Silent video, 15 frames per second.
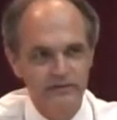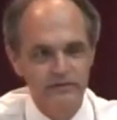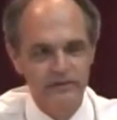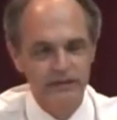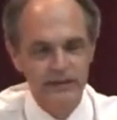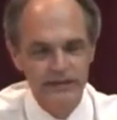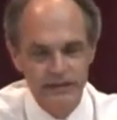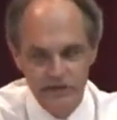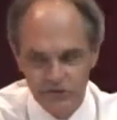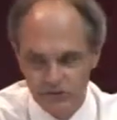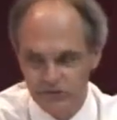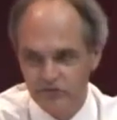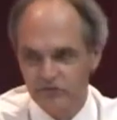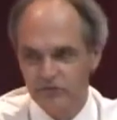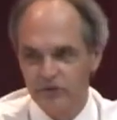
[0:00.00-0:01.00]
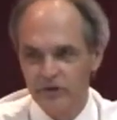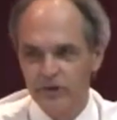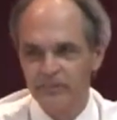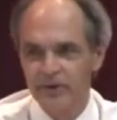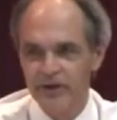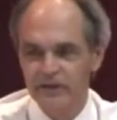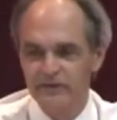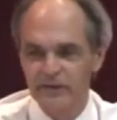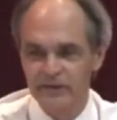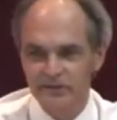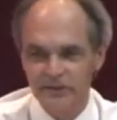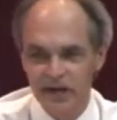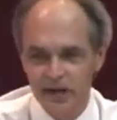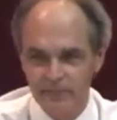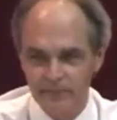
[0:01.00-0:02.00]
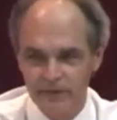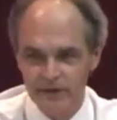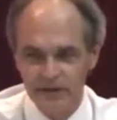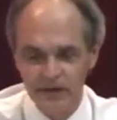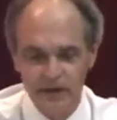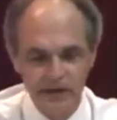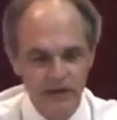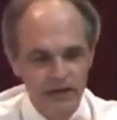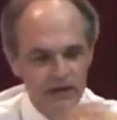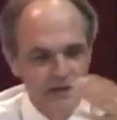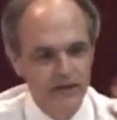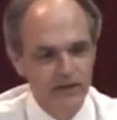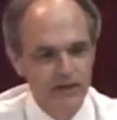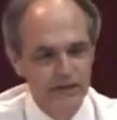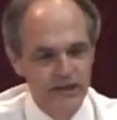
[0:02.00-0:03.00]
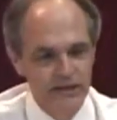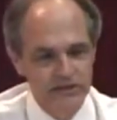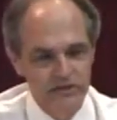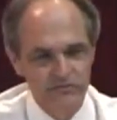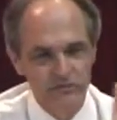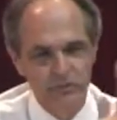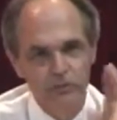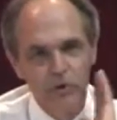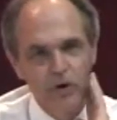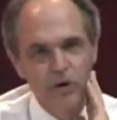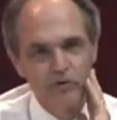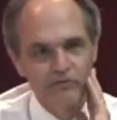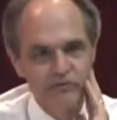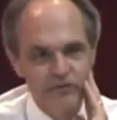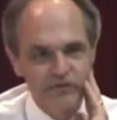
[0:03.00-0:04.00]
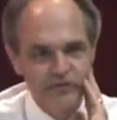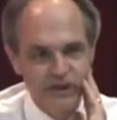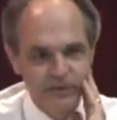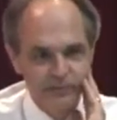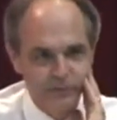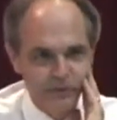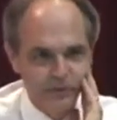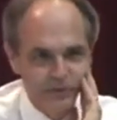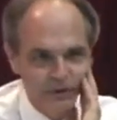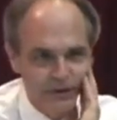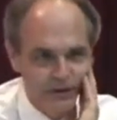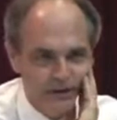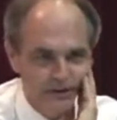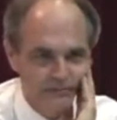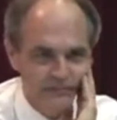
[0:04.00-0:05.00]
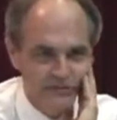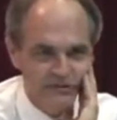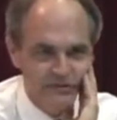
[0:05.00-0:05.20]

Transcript: leaders really make things happen. In the case of Nepal, for example, um, the